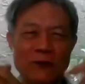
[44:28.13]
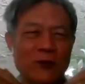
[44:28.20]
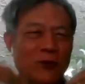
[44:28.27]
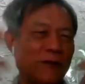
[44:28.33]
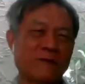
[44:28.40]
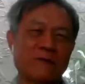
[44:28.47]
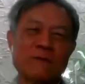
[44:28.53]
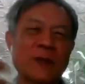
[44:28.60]

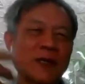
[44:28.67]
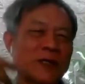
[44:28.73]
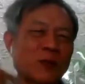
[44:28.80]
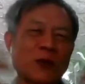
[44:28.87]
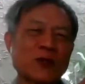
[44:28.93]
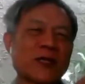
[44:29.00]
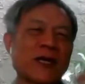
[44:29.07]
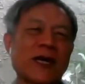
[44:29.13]
have much
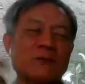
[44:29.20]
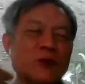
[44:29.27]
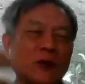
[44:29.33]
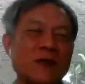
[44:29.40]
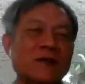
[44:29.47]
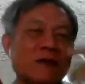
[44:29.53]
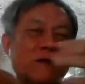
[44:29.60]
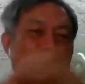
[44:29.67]
more time to
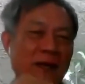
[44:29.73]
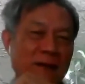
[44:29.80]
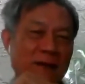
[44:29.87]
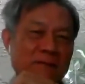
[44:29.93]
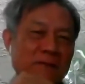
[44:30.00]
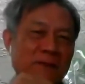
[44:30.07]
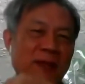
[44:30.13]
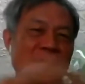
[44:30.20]
interact,
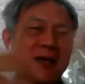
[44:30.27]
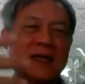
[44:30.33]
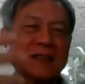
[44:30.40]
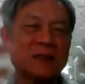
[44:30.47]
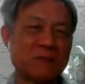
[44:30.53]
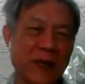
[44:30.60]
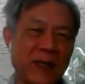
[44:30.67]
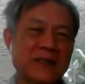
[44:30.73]
and there's
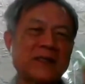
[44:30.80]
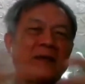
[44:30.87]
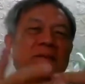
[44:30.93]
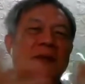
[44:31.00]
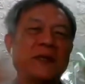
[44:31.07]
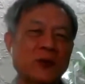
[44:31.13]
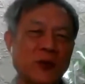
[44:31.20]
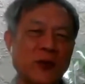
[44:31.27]
space in
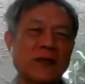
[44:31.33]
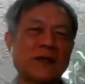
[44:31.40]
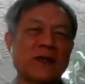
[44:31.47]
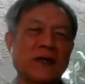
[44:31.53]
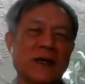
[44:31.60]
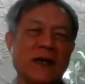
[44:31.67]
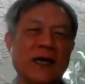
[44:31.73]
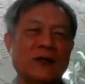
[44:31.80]
between.
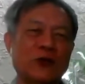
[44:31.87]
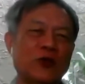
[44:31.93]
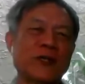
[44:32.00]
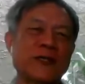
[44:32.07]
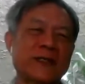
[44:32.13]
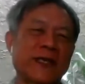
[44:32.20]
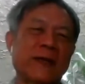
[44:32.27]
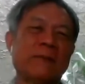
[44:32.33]
I usually
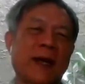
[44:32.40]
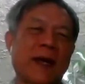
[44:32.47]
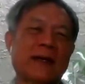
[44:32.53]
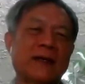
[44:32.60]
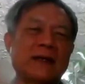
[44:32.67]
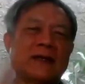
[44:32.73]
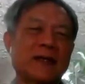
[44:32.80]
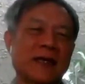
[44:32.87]
stay back
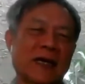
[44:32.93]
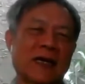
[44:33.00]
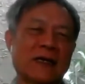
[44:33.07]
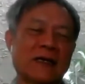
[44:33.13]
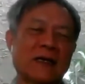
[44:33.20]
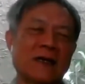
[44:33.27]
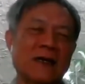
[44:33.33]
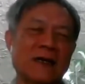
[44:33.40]
in the,
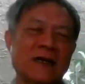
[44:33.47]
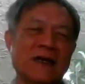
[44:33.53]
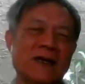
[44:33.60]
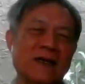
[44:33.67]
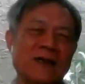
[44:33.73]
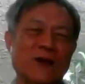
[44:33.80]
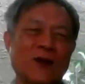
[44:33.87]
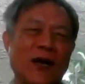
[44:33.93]

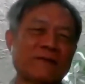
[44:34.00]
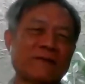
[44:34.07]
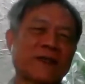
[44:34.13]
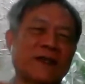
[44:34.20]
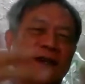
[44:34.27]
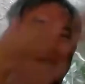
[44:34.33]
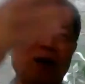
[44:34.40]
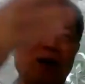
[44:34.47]

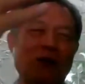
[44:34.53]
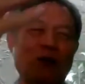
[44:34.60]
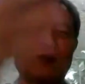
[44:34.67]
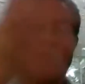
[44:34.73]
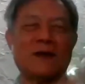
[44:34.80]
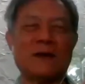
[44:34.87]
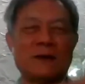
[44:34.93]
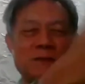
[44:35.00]
after
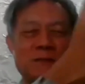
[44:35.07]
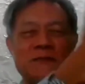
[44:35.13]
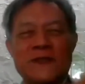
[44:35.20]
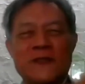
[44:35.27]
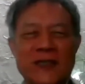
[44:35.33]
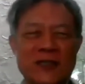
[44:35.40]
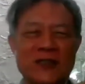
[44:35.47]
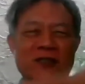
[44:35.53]
our
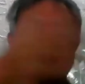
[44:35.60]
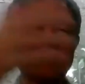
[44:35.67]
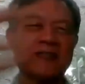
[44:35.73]
first session,